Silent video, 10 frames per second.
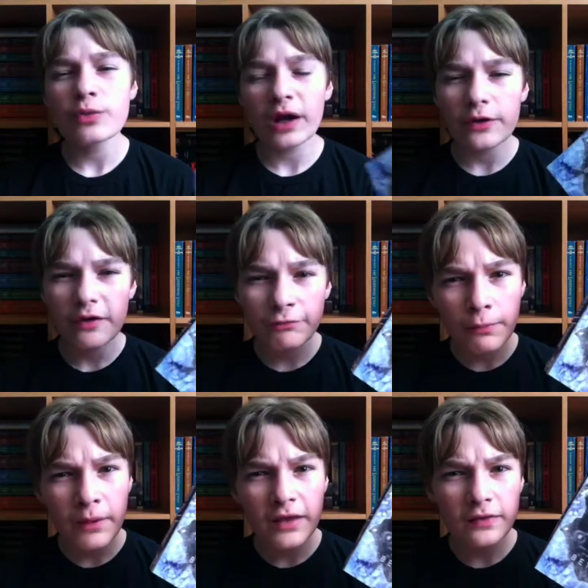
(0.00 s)
Why do you have
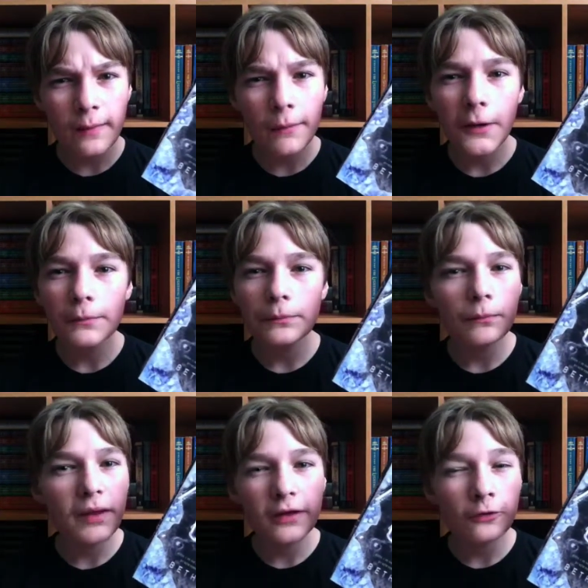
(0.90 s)
to make them up?
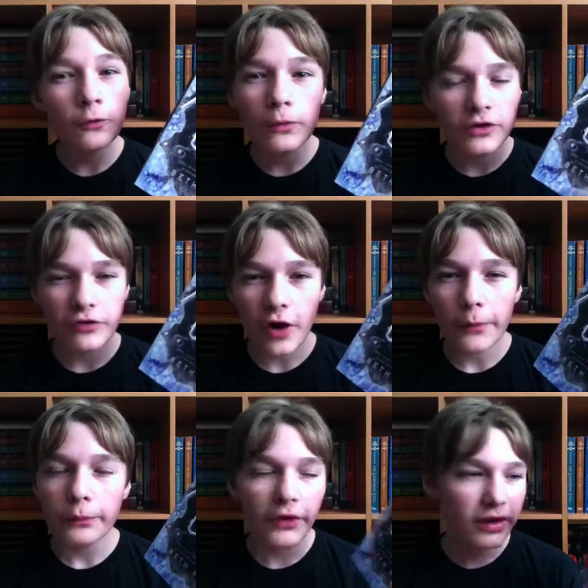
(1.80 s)
Make new ones
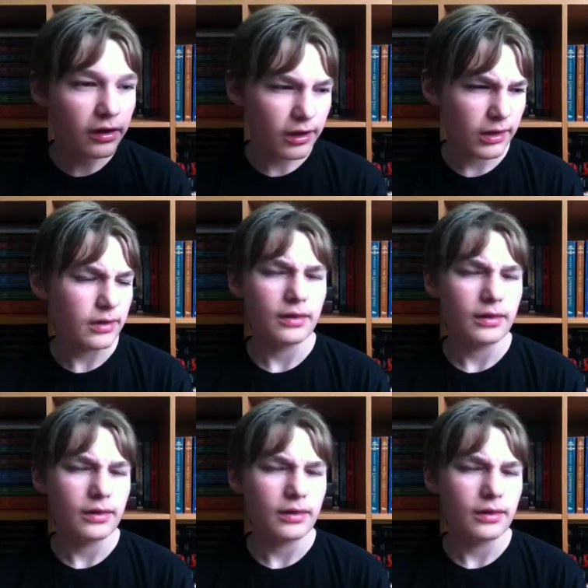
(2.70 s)
up? Like,